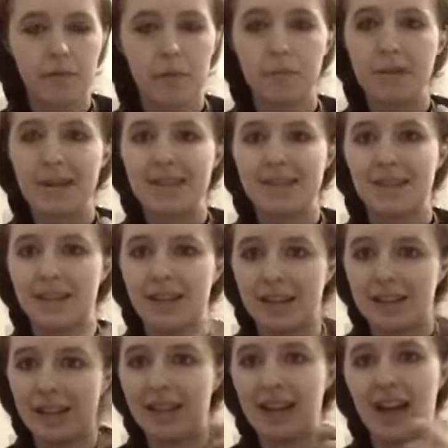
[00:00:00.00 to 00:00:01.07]
meant, like,
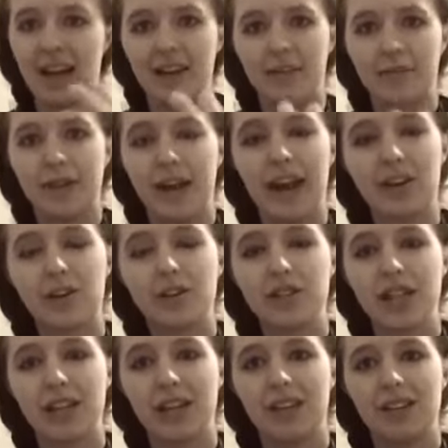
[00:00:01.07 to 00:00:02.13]
that kind of
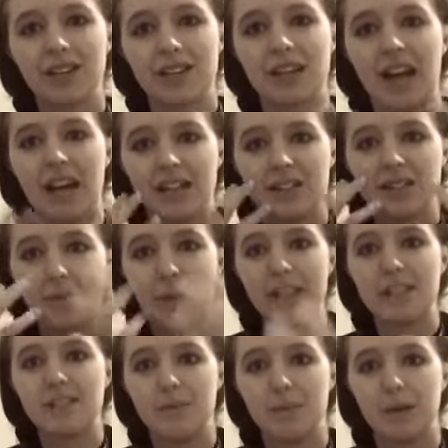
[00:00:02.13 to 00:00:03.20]
energy just kind of
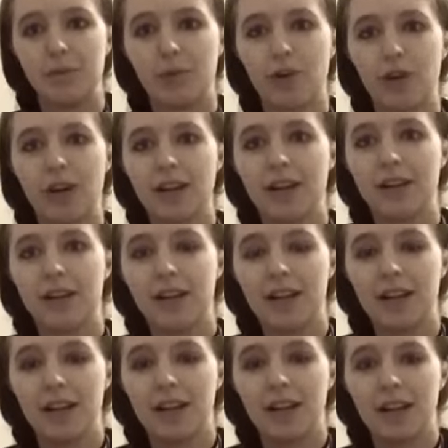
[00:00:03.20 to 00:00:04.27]
speaks to me more.
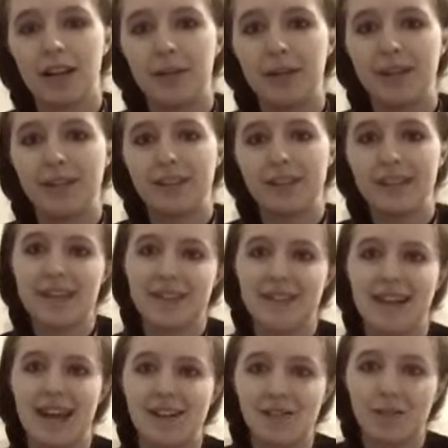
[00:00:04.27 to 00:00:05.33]
I mean, yes,
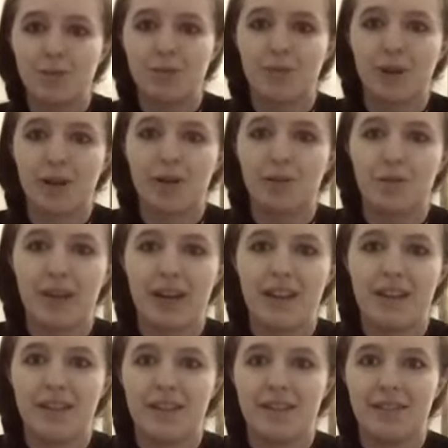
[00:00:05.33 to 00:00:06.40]
I don't work with
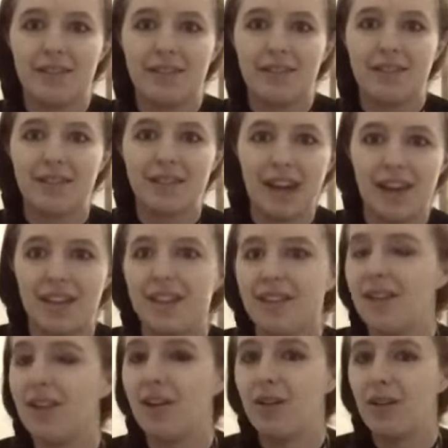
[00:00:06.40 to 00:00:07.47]
death
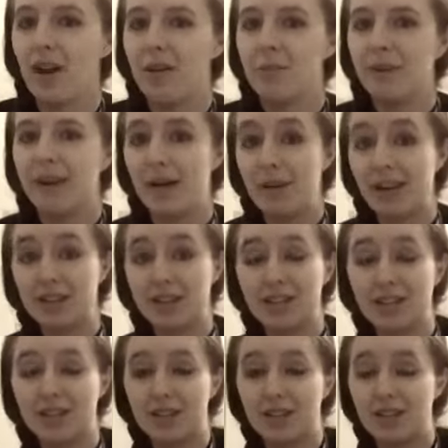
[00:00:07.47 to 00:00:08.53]
a lot, but I'm actually
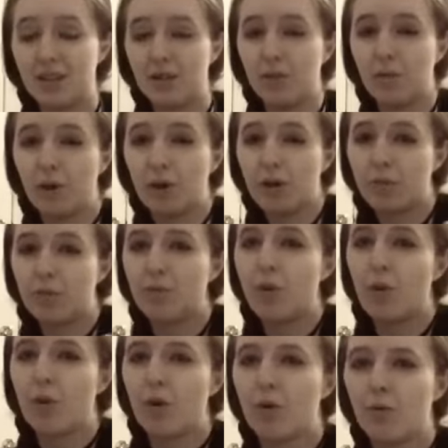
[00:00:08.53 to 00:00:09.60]
starting to work
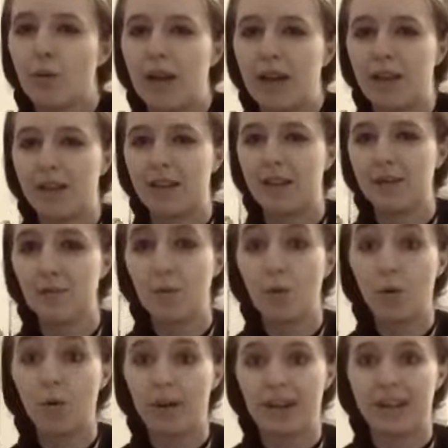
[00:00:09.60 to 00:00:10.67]
more with
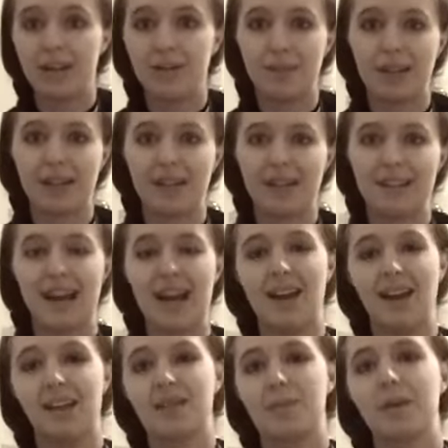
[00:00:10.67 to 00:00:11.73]
it, because
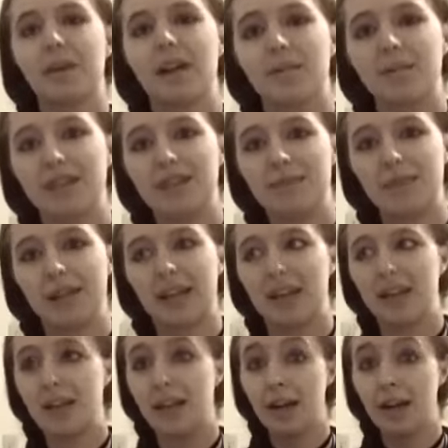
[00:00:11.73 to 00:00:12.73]
Hela has been coming to me